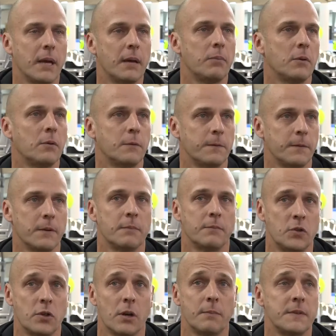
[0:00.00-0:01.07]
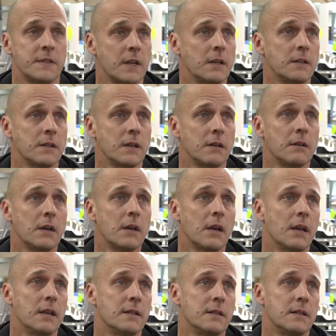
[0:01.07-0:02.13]
people from Job Centre
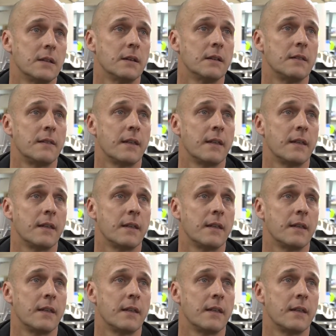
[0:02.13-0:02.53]
is that